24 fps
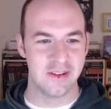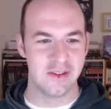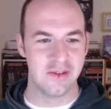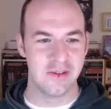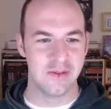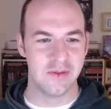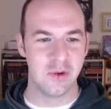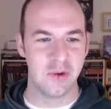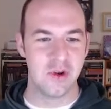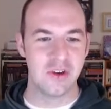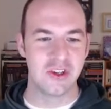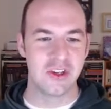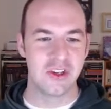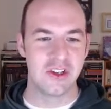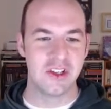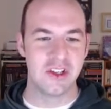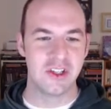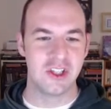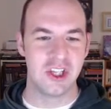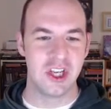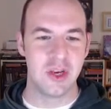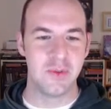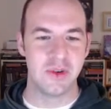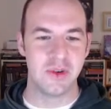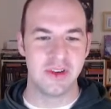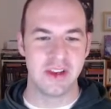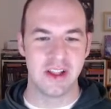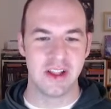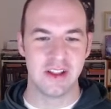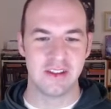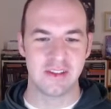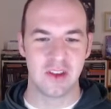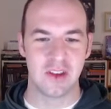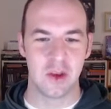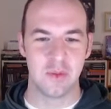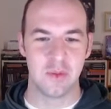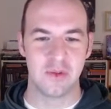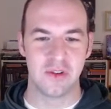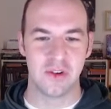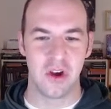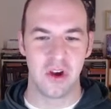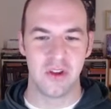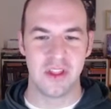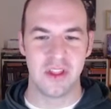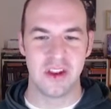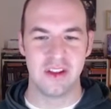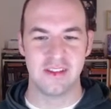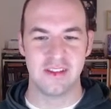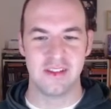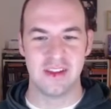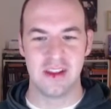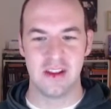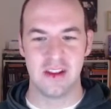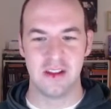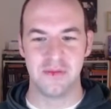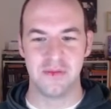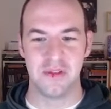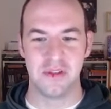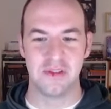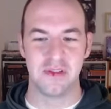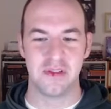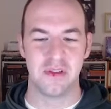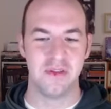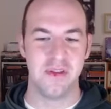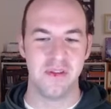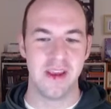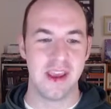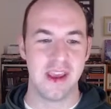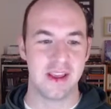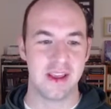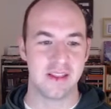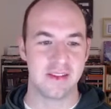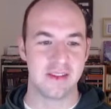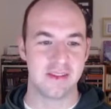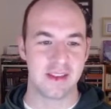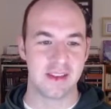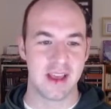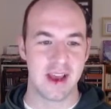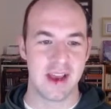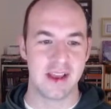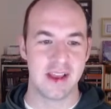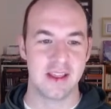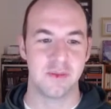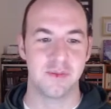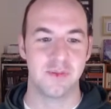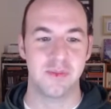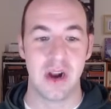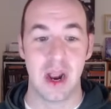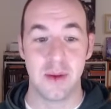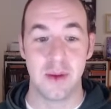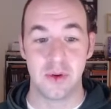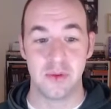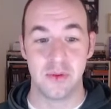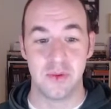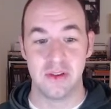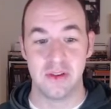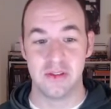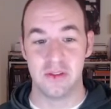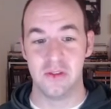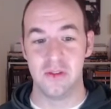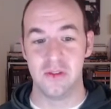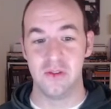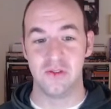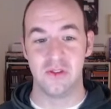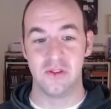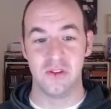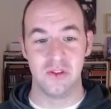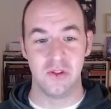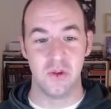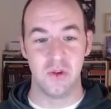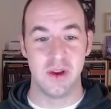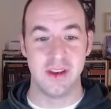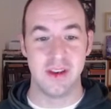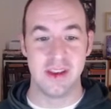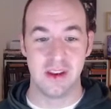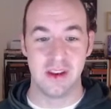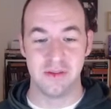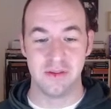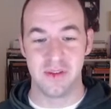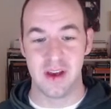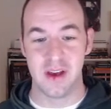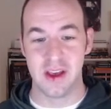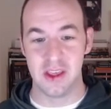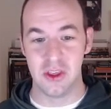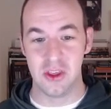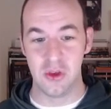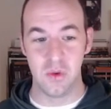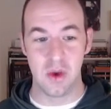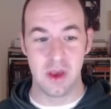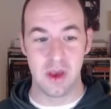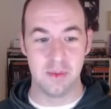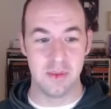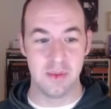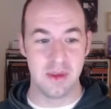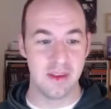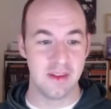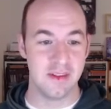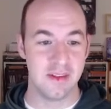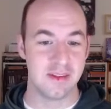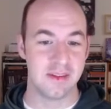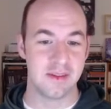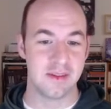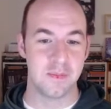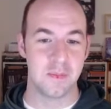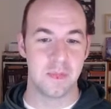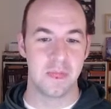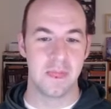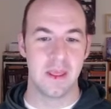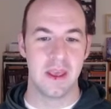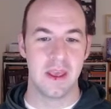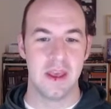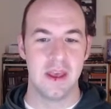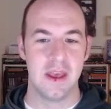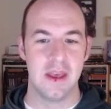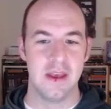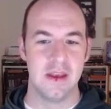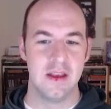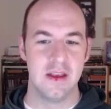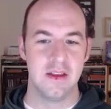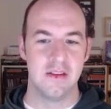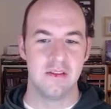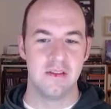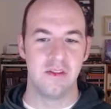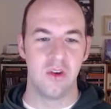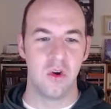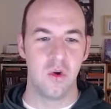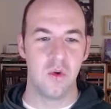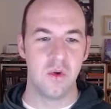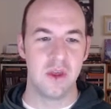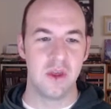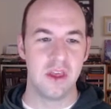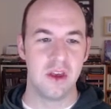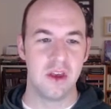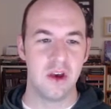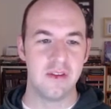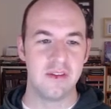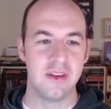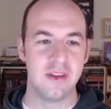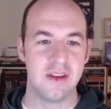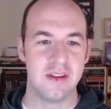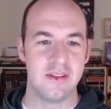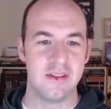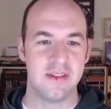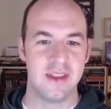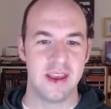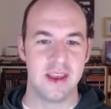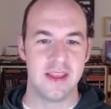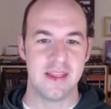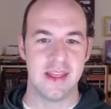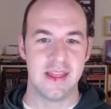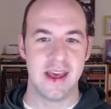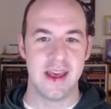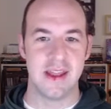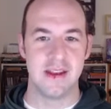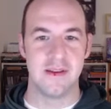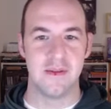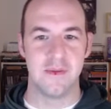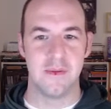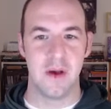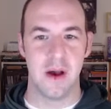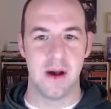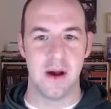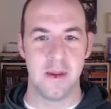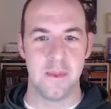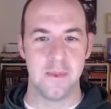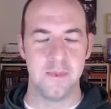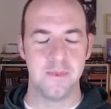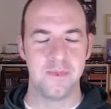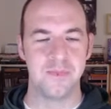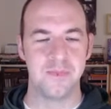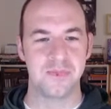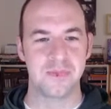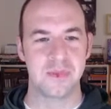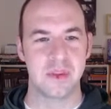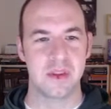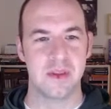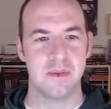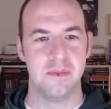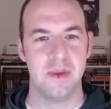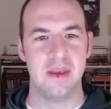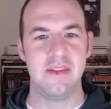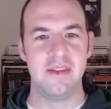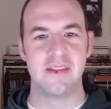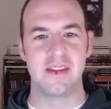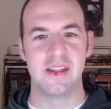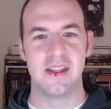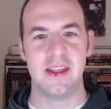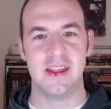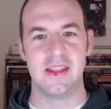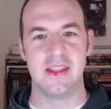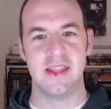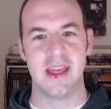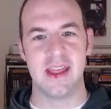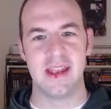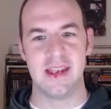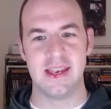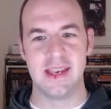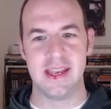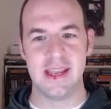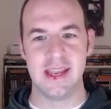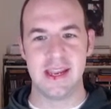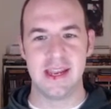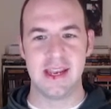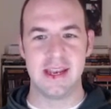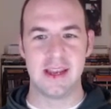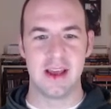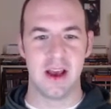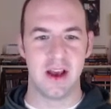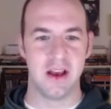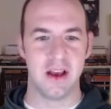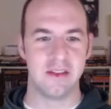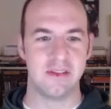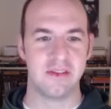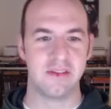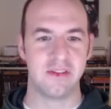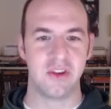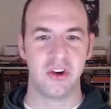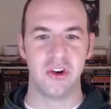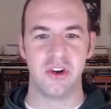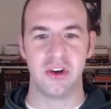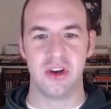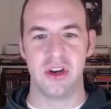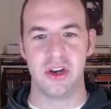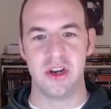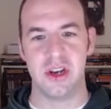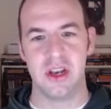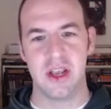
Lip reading: Fortunately, cheaper telescopes are all that is needed for surveying the sky at the proper resolution to identify UAPs. So he goes on to say that basically they need a certain